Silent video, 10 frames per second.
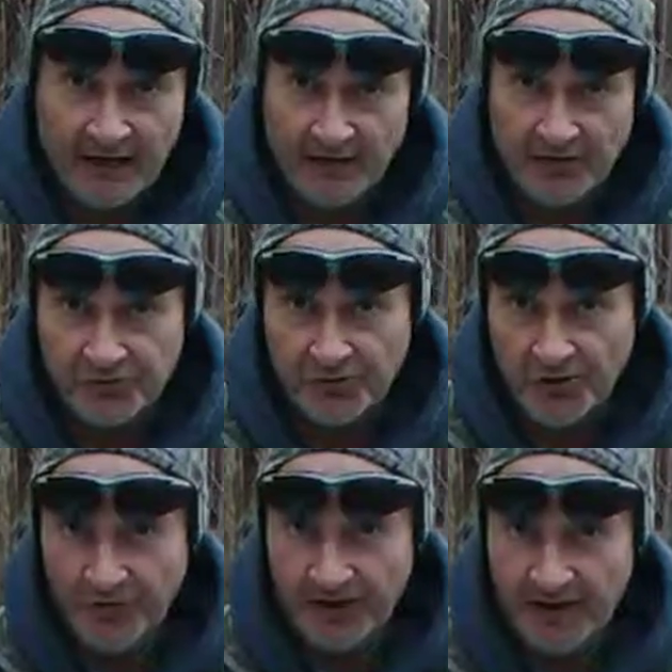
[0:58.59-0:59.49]

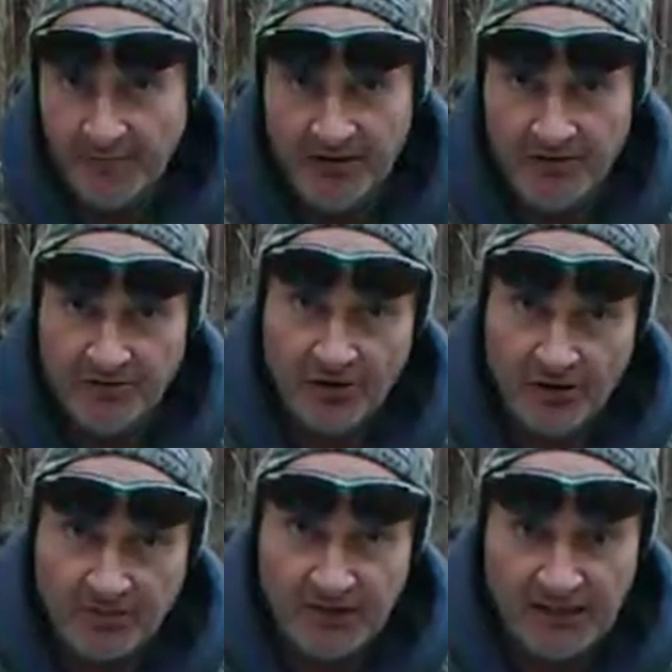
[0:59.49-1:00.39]
cholesterol, diabetes,
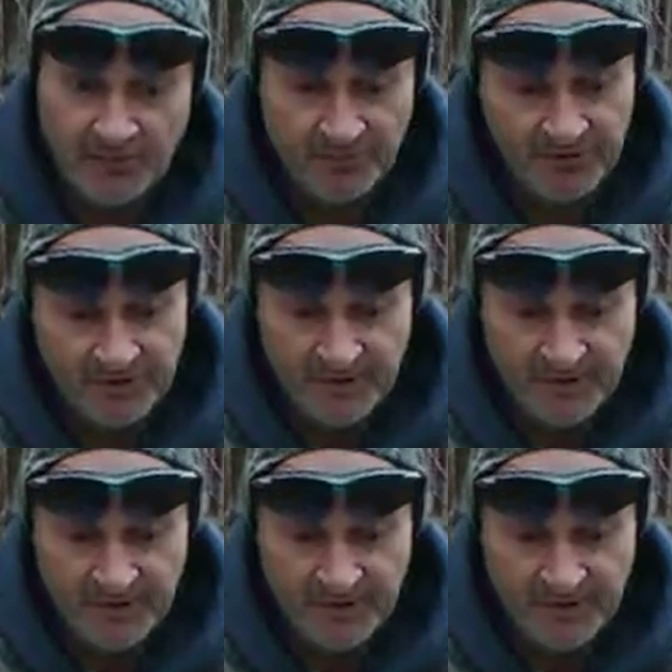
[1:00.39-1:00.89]
heart problems,